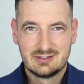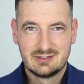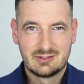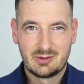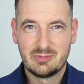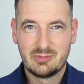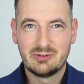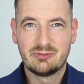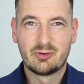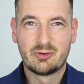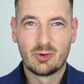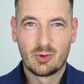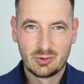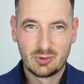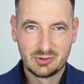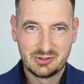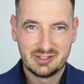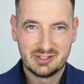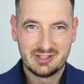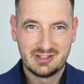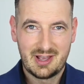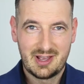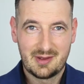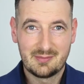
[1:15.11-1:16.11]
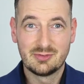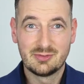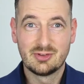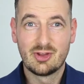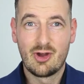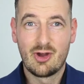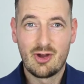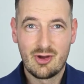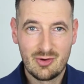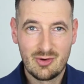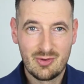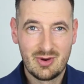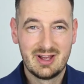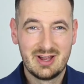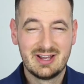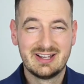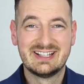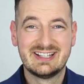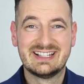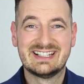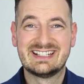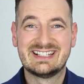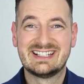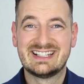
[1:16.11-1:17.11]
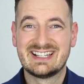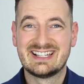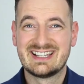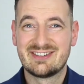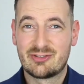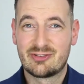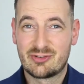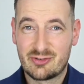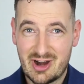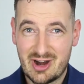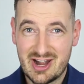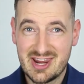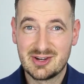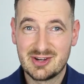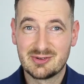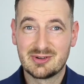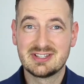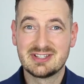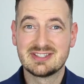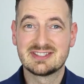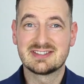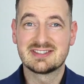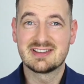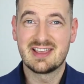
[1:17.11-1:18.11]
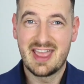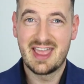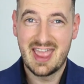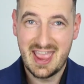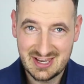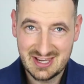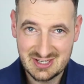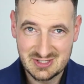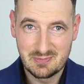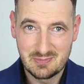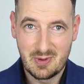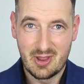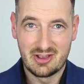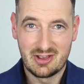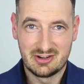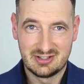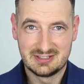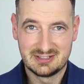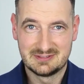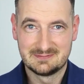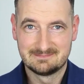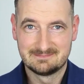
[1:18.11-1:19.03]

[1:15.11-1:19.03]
Don't be fooled, I'm no fragrance expert.